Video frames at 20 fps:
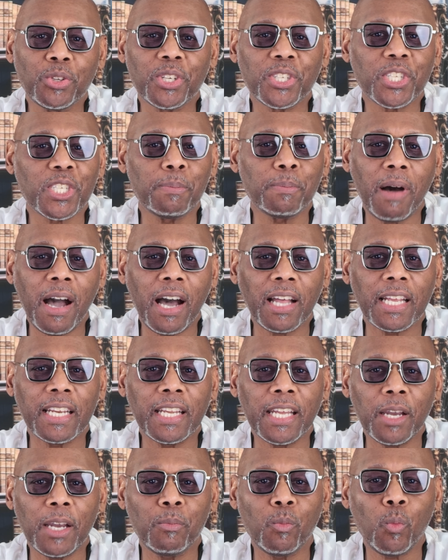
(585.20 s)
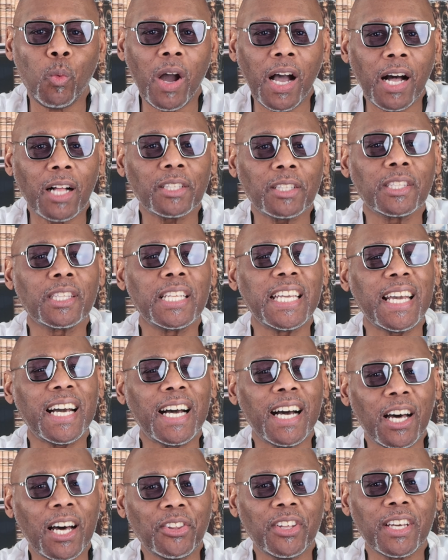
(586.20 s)
to smile at him while the
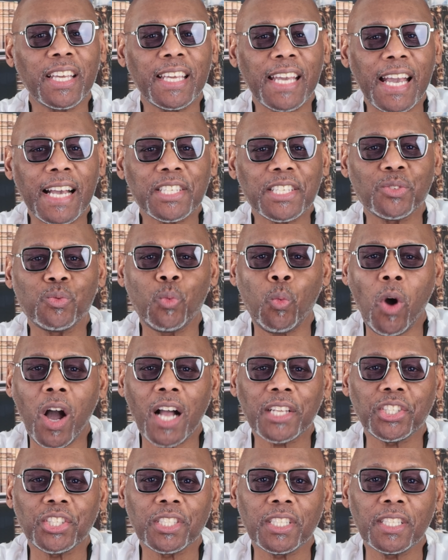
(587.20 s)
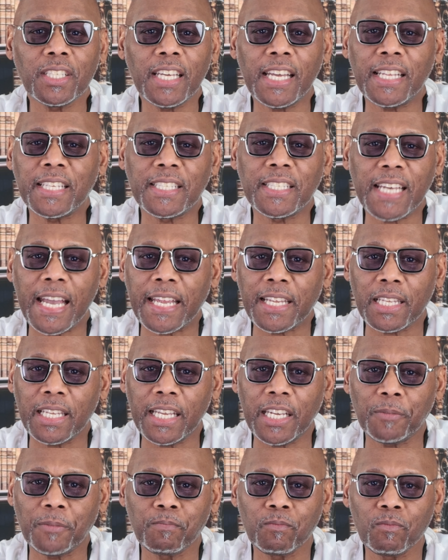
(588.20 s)
other guests watched
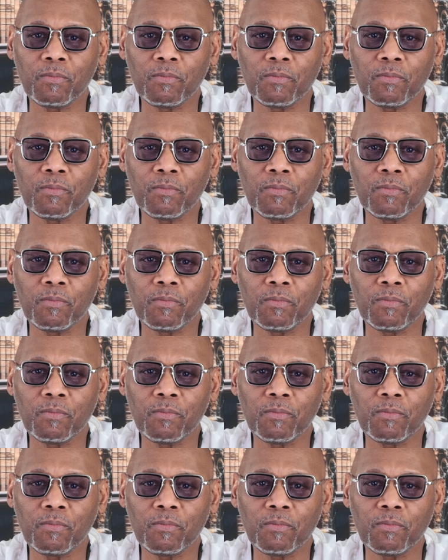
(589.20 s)
intently.